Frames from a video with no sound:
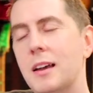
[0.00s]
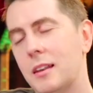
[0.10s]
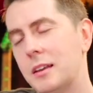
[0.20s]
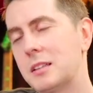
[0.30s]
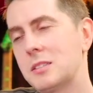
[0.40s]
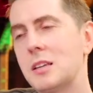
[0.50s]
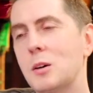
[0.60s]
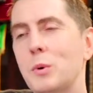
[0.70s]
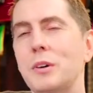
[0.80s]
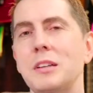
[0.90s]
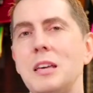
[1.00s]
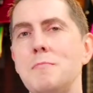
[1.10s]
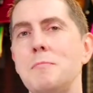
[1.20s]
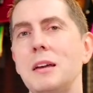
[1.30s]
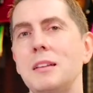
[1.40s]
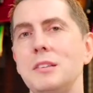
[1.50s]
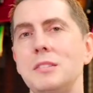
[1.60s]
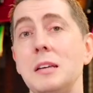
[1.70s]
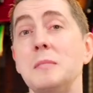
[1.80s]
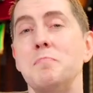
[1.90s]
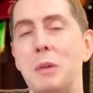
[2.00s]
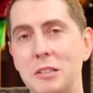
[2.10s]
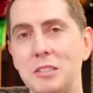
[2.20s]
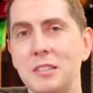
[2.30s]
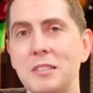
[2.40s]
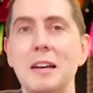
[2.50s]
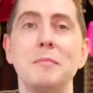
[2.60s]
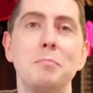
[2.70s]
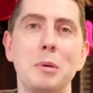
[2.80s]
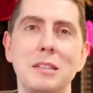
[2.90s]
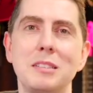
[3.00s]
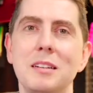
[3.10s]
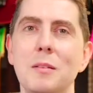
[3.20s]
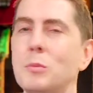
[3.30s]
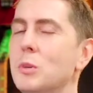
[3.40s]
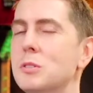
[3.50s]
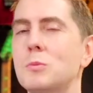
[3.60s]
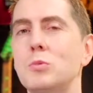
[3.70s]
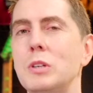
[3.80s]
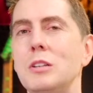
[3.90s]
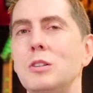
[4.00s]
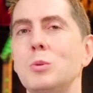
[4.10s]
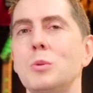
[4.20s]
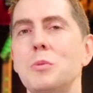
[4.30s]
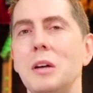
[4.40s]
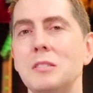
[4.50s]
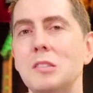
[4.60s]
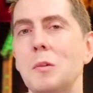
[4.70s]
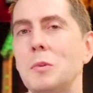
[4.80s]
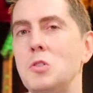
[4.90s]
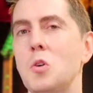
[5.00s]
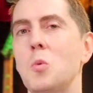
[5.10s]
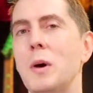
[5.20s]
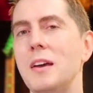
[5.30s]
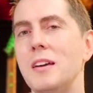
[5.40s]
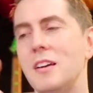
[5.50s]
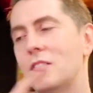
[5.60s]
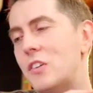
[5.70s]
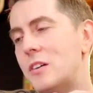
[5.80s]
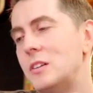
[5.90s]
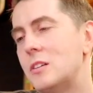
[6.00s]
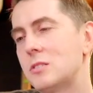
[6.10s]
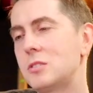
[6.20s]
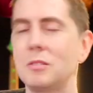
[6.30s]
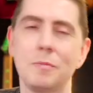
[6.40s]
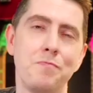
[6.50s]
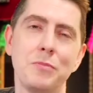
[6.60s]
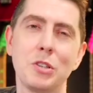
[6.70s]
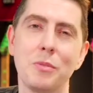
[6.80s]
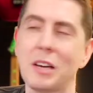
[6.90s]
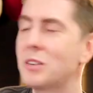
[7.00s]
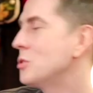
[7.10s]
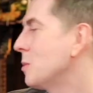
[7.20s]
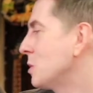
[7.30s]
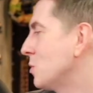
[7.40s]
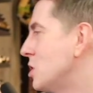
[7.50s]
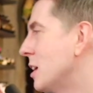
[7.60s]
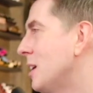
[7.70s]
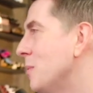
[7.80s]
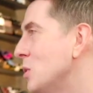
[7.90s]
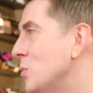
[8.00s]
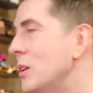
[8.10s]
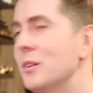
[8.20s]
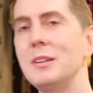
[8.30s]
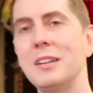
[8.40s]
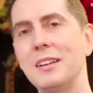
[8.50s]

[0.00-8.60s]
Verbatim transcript: And like I say, we're gonna keep making this thing better and better. And we've got some really cool things coming your way very soon. So thank you so much for checking out this video.